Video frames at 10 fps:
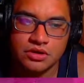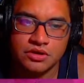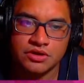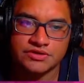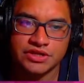
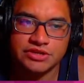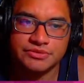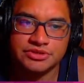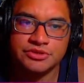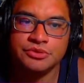because like you
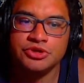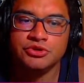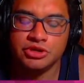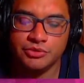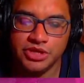
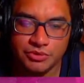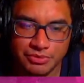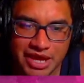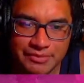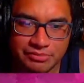would
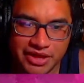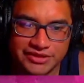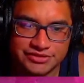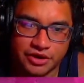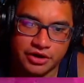be able to play as
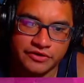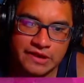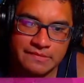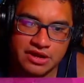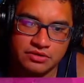Dark
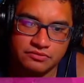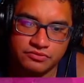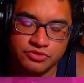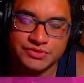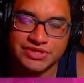Rayman,
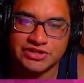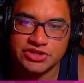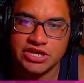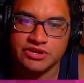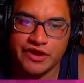who was actually
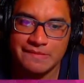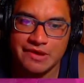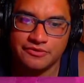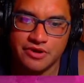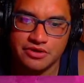in
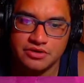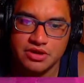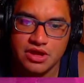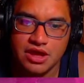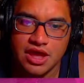Rayman 1,
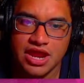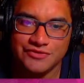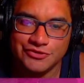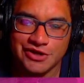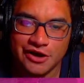and if you
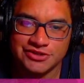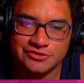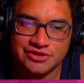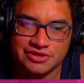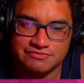talk
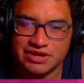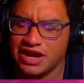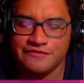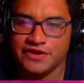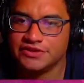to I
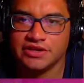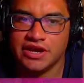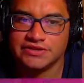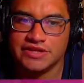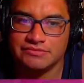forget the
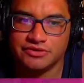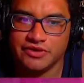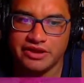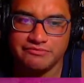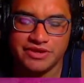guy's name, the
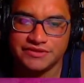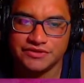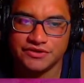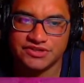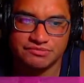Grand Minister
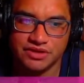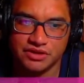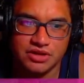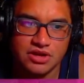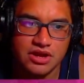or something,
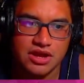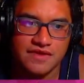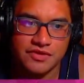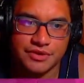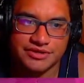if
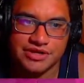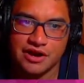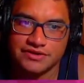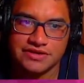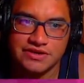you were to
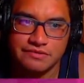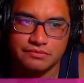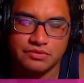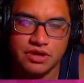talk to him,